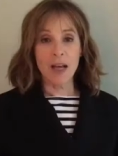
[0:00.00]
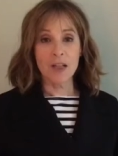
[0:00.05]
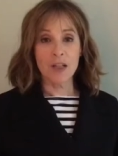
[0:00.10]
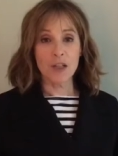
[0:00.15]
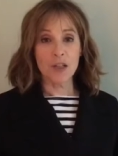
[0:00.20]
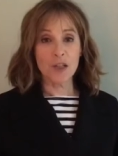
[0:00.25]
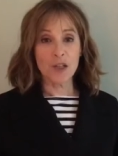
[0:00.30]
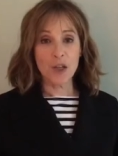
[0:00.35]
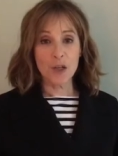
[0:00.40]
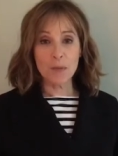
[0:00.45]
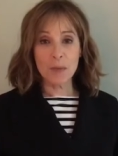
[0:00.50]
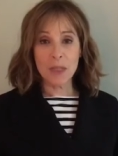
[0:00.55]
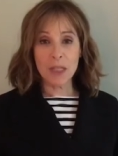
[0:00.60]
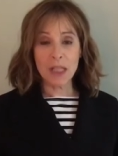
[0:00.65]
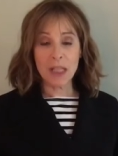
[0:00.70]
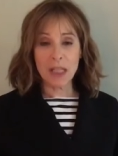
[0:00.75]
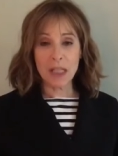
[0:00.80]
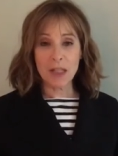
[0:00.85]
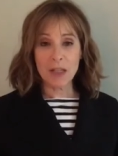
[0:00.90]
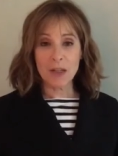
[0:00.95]
A
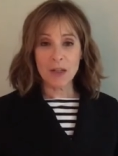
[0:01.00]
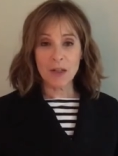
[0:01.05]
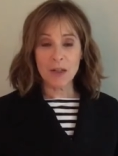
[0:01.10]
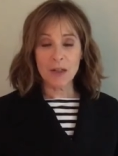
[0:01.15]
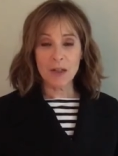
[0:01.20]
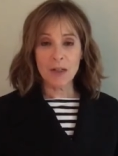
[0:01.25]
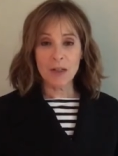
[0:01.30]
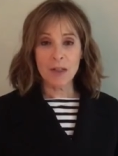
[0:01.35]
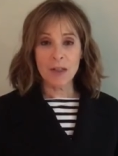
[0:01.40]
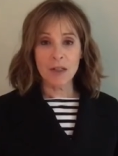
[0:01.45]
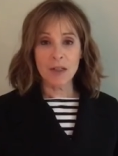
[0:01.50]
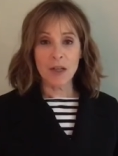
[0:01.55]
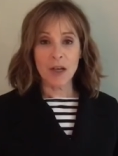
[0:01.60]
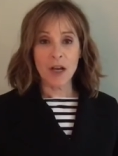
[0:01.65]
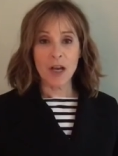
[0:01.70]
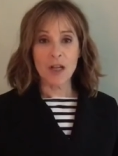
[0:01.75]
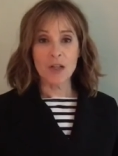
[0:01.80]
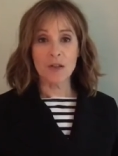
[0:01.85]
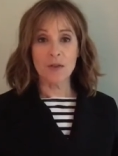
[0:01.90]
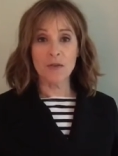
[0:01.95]
determined leader,
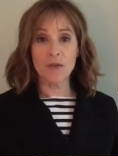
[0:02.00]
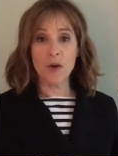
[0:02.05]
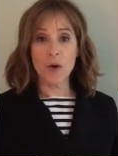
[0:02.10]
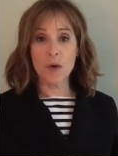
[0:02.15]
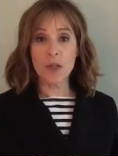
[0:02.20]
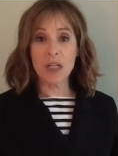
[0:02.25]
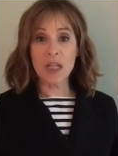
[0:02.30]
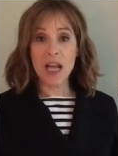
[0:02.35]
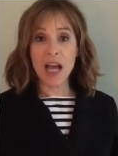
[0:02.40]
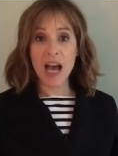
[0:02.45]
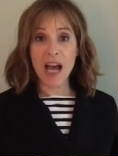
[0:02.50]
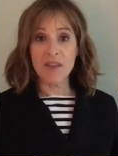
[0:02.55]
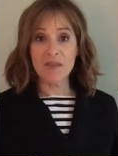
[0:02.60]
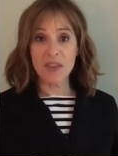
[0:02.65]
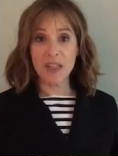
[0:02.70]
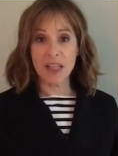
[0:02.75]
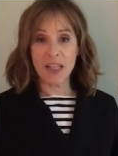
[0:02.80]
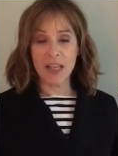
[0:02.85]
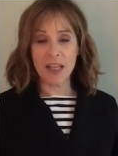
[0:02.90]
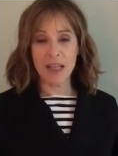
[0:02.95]
a devoted
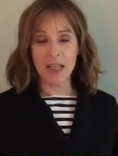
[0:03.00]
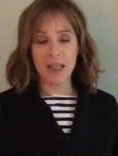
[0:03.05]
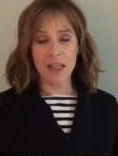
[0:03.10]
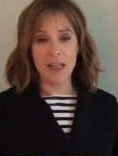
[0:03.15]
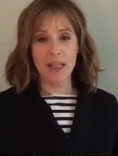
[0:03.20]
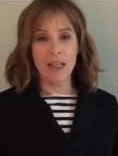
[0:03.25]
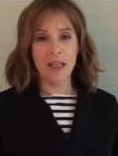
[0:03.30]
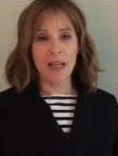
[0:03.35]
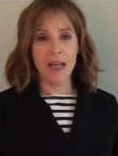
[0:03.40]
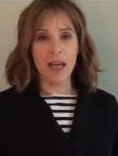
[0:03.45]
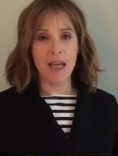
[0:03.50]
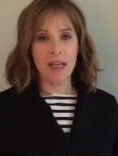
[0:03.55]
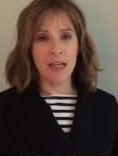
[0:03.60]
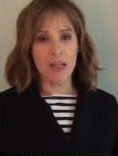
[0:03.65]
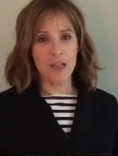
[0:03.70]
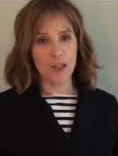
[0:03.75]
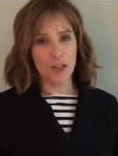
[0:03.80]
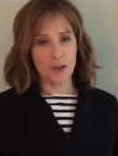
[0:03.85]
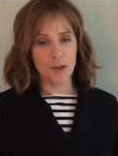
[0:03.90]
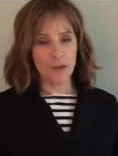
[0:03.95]
advocate, and
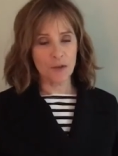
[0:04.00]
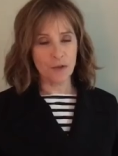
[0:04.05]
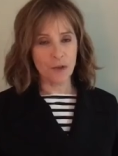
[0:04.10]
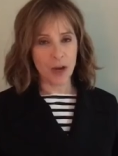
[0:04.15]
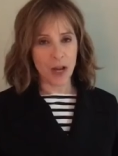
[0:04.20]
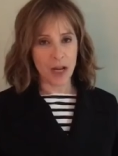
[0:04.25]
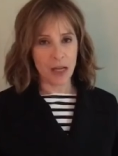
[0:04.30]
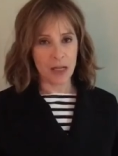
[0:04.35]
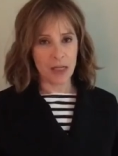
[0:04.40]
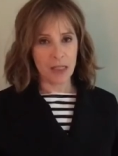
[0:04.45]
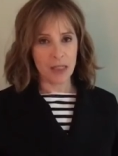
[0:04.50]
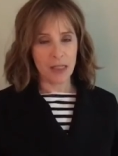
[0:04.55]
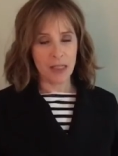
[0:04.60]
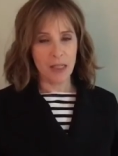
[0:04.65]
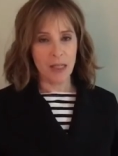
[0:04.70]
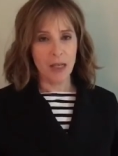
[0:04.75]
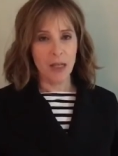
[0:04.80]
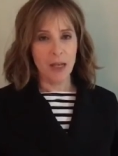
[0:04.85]
a dear friend.